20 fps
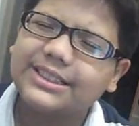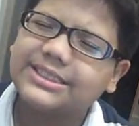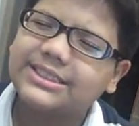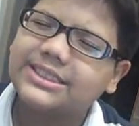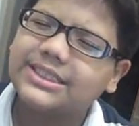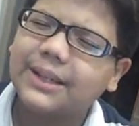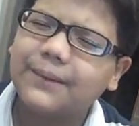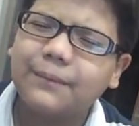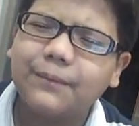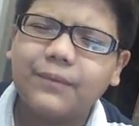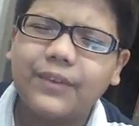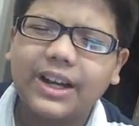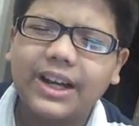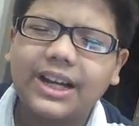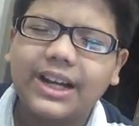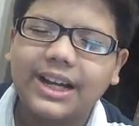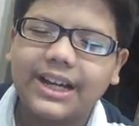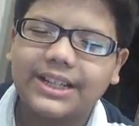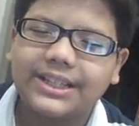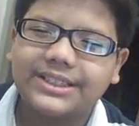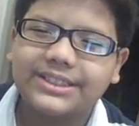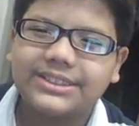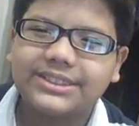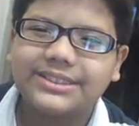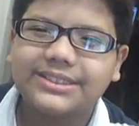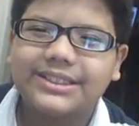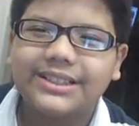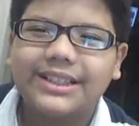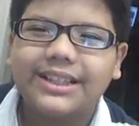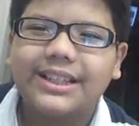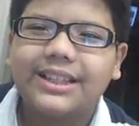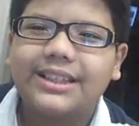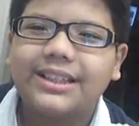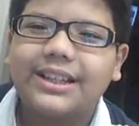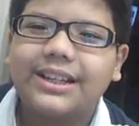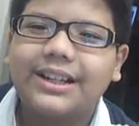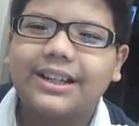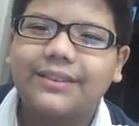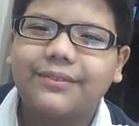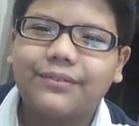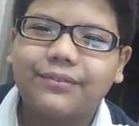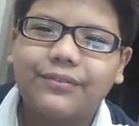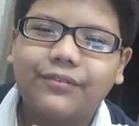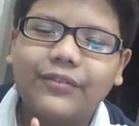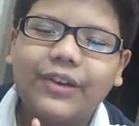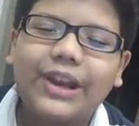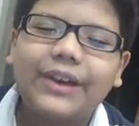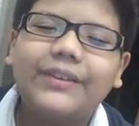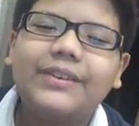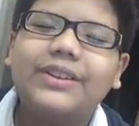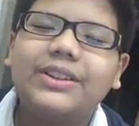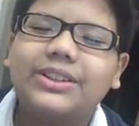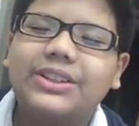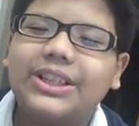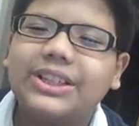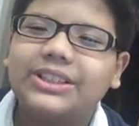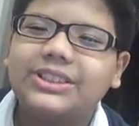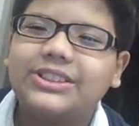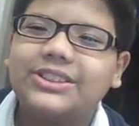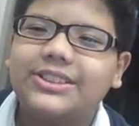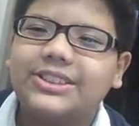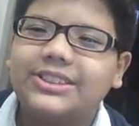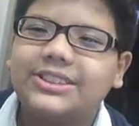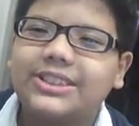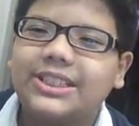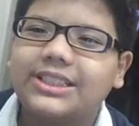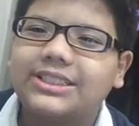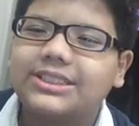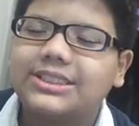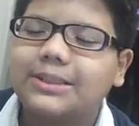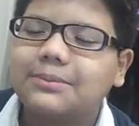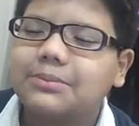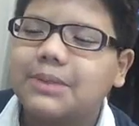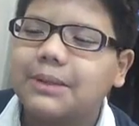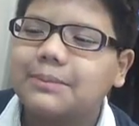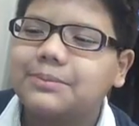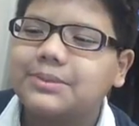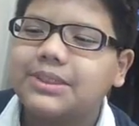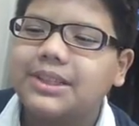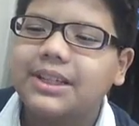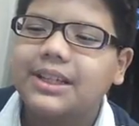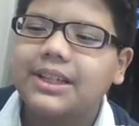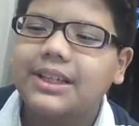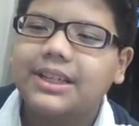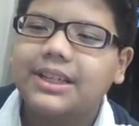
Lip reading: some fungi that are very dangerous, and sometimes